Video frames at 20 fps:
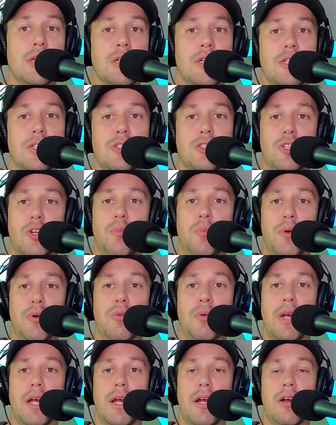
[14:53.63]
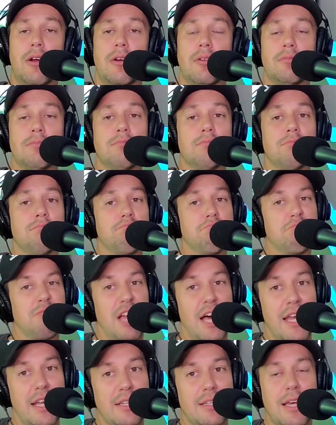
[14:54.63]
super rare. A
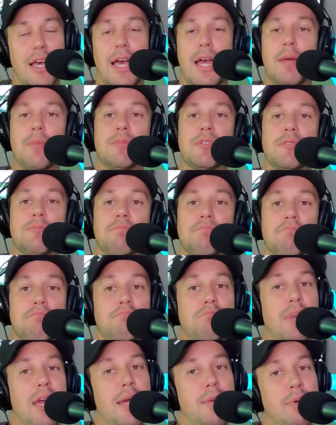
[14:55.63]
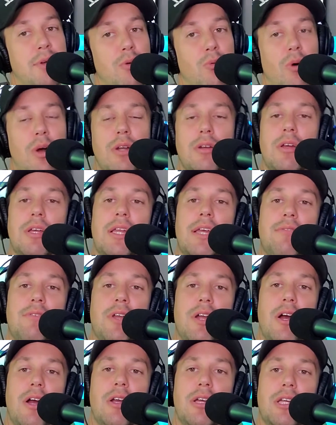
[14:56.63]
lot of times, maybe one could even
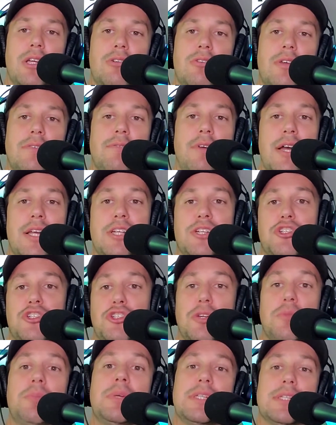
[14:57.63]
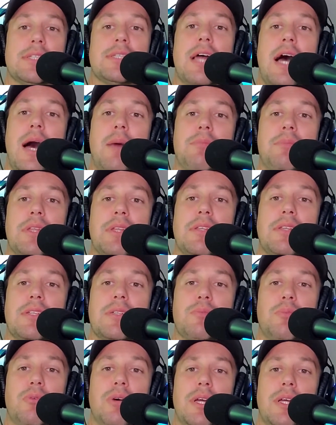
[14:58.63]
argue the fight should be stopped at this
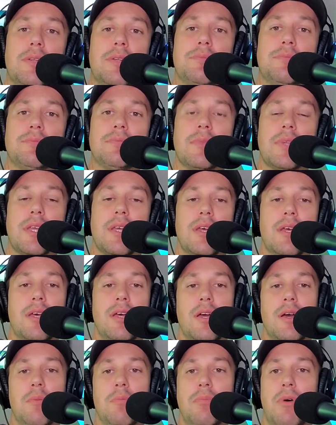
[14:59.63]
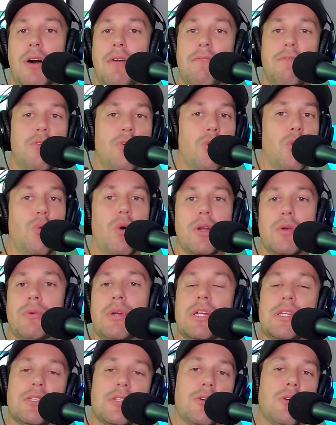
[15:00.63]
point. but for one
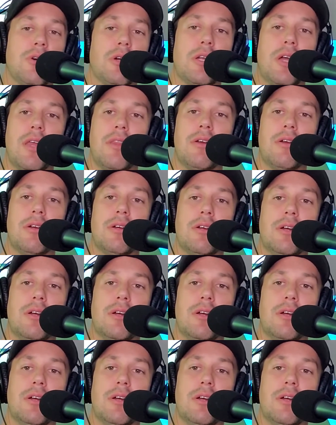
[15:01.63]
reason or another,